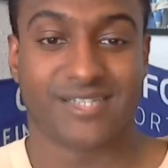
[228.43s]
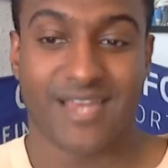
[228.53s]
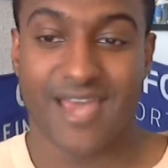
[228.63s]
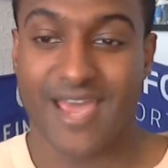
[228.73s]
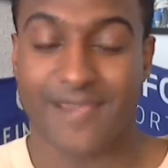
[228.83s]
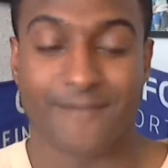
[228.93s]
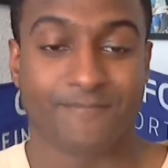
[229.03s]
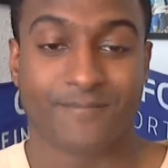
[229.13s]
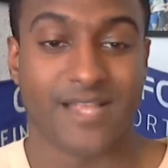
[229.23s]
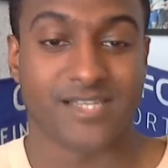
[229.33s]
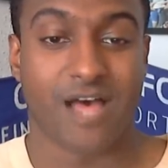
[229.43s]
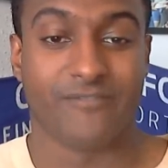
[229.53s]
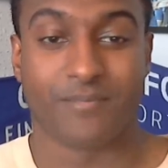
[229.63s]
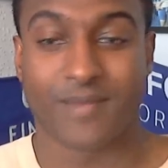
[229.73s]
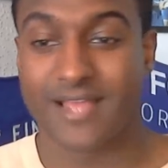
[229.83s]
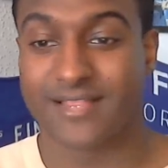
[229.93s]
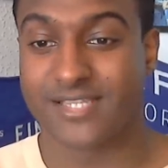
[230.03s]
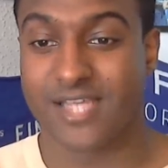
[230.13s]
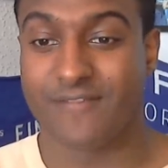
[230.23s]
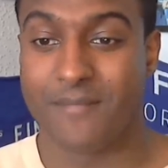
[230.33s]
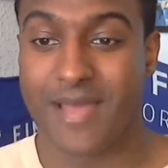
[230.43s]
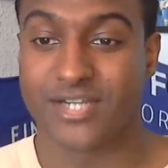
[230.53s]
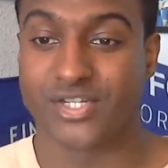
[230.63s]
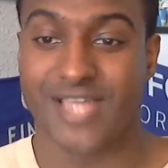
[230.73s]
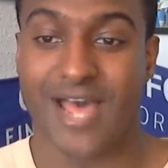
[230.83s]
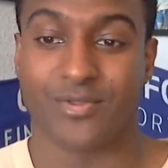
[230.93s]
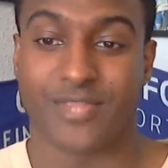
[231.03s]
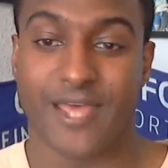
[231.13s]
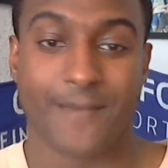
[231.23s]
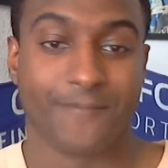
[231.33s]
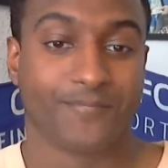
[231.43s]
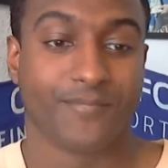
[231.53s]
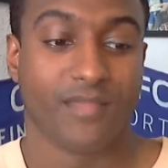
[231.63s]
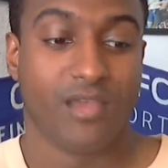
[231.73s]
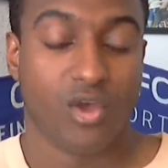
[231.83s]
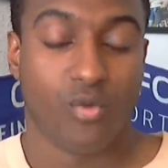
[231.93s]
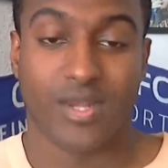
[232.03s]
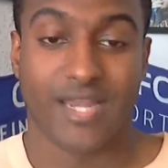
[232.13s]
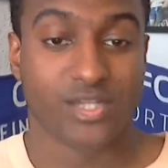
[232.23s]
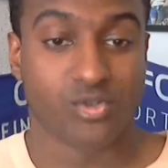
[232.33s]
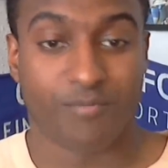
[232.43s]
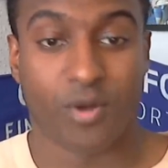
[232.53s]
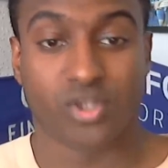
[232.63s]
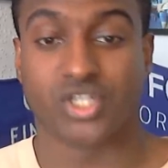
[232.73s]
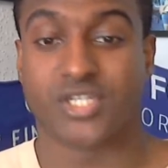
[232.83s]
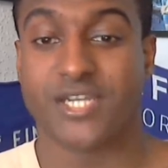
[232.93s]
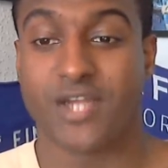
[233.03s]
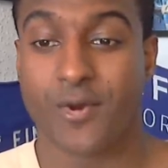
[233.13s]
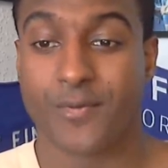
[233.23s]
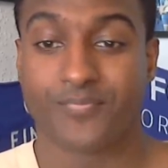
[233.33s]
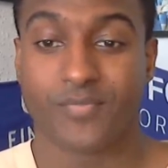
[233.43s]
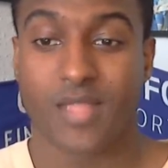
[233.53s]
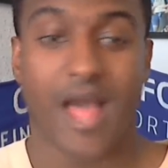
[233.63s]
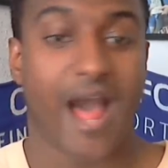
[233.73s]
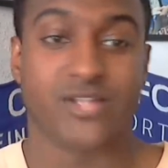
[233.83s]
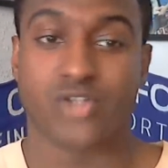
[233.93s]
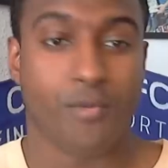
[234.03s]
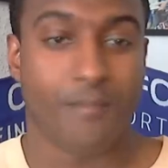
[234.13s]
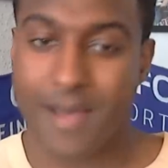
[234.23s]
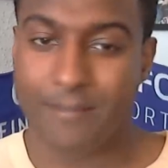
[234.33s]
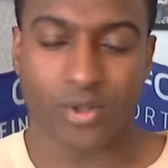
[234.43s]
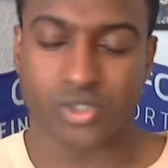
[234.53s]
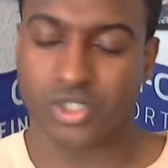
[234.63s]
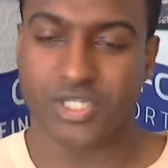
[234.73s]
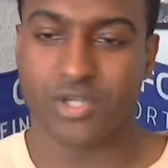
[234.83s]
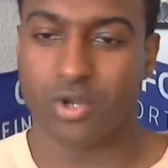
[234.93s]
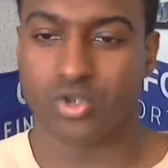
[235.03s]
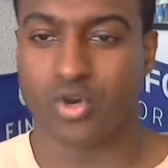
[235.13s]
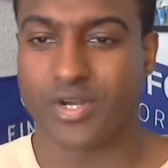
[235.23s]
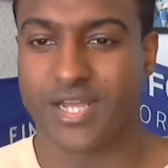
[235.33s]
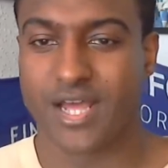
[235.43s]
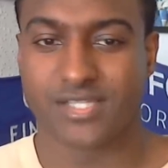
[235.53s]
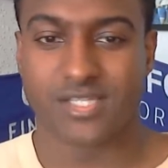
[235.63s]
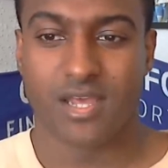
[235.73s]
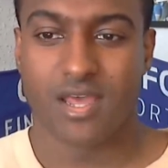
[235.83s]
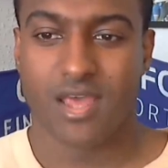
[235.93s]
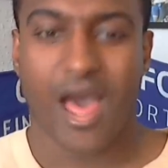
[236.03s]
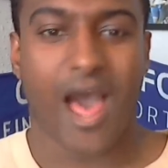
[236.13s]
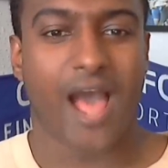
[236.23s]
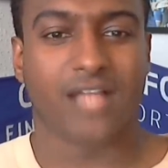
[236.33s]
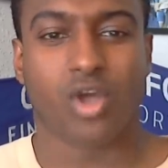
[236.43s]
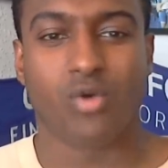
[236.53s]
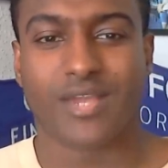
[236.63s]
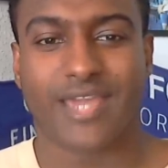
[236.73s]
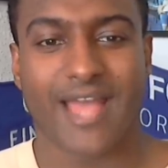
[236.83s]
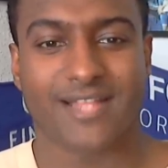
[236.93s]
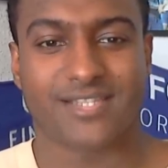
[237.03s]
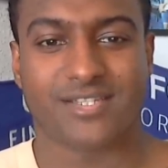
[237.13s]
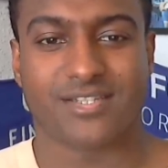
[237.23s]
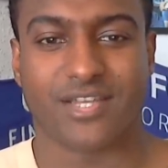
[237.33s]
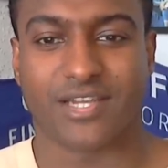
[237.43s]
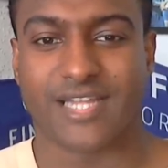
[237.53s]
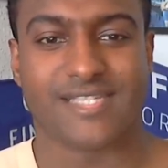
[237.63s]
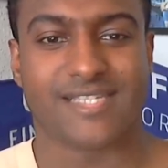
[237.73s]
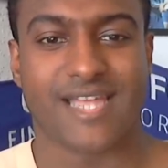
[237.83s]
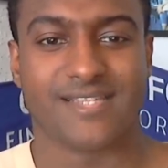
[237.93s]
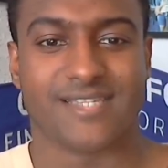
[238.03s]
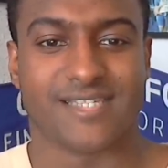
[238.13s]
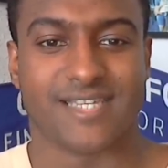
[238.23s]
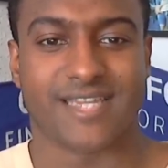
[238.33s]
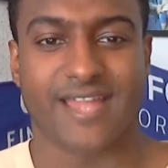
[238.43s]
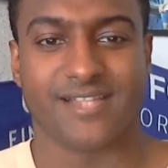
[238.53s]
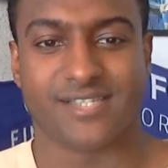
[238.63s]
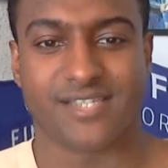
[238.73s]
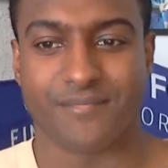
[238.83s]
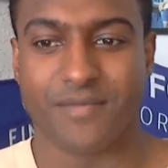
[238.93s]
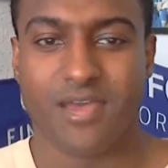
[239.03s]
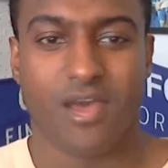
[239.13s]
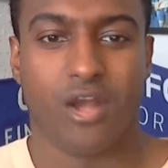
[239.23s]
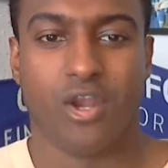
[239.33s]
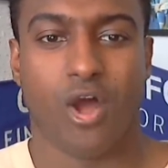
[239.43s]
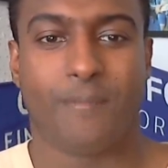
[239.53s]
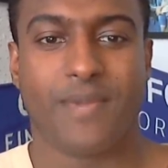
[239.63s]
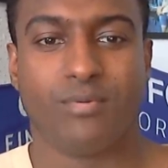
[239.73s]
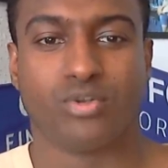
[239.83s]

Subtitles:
hey, there's other managers out there. We're linked with Pochettino. I don't mind Pochettino joining us. I don't get the consensus against him. A lot of people